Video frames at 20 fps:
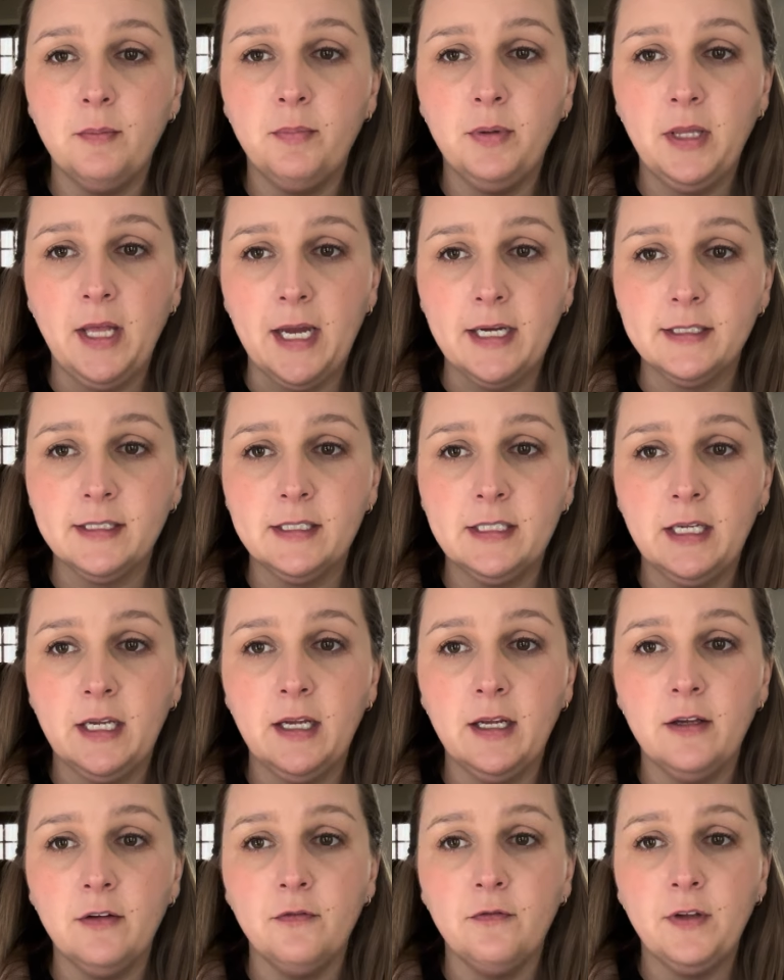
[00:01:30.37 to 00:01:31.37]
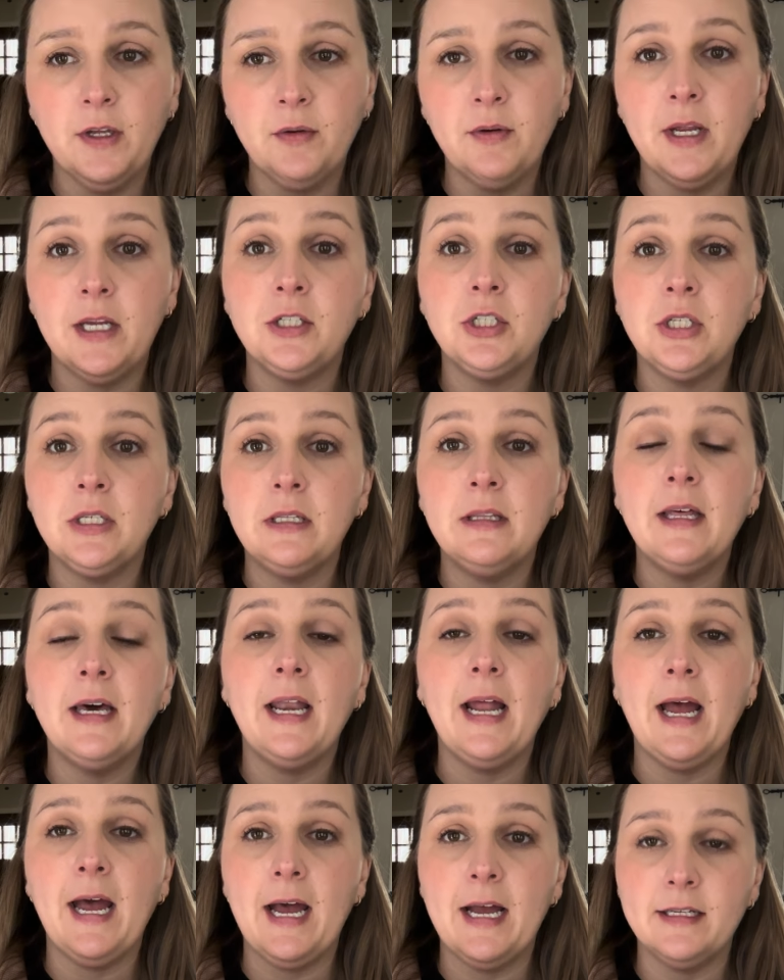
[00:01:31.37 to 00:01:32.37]
plastic foundation
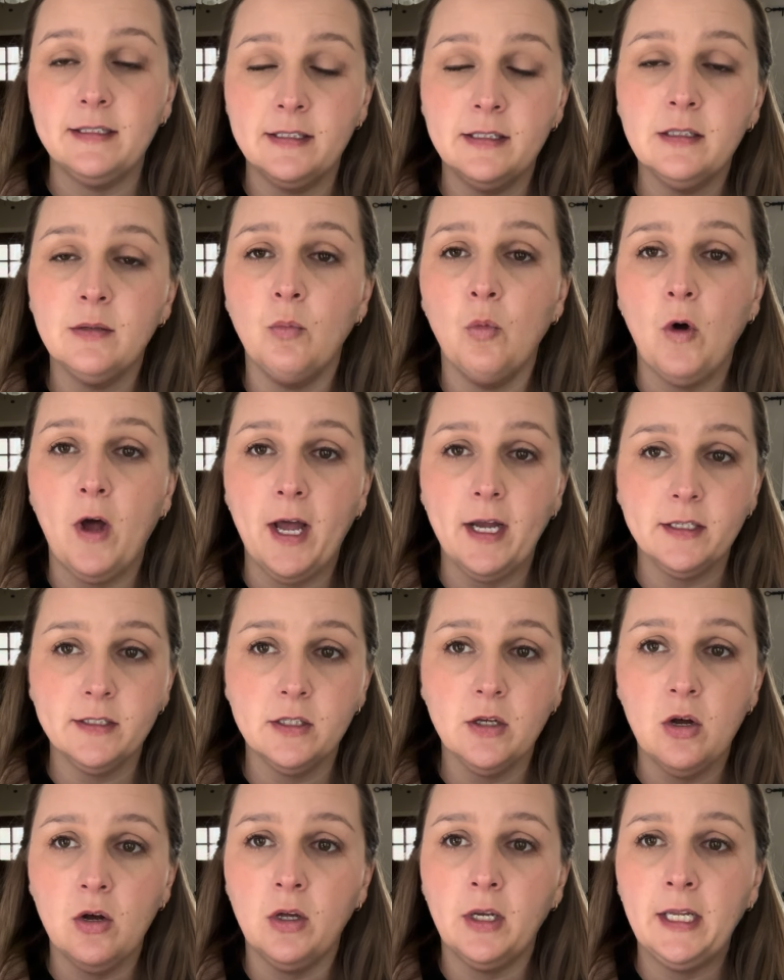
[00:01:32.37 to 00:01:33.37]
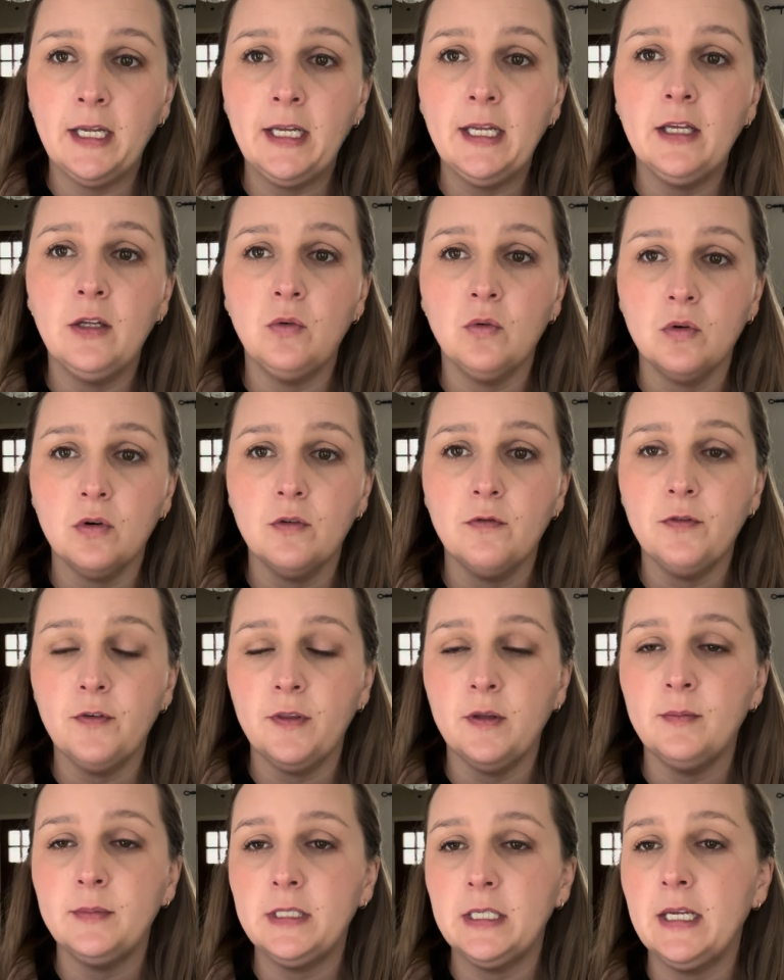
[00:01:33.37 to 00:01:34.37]
that has some wax on it in order for
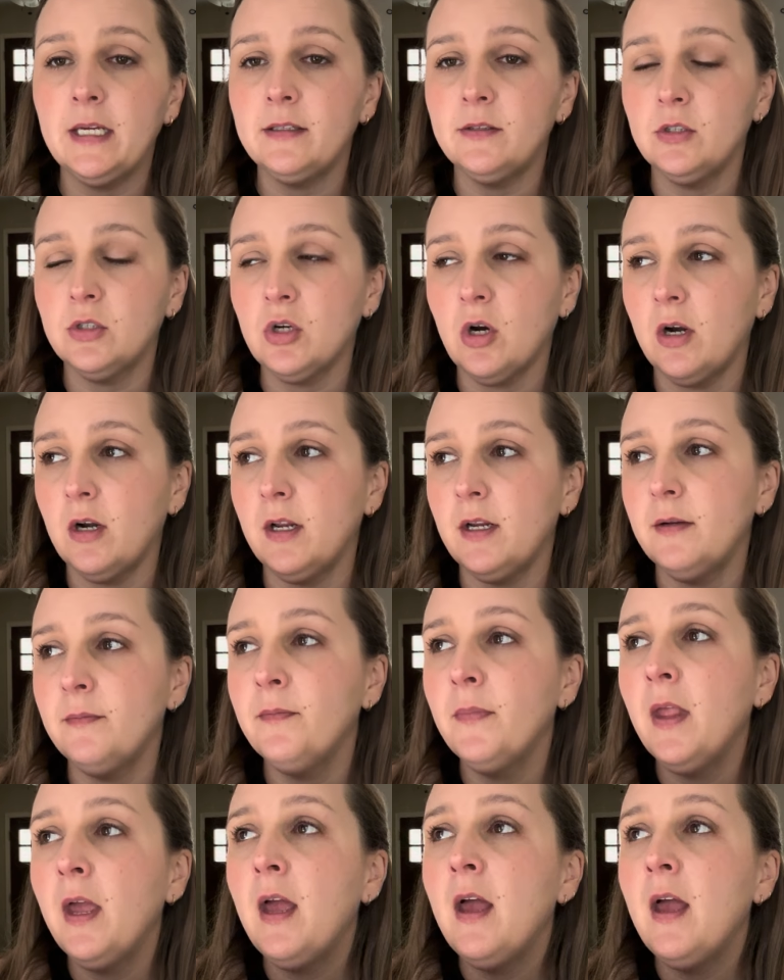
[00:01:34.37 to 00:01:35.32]
them to get started.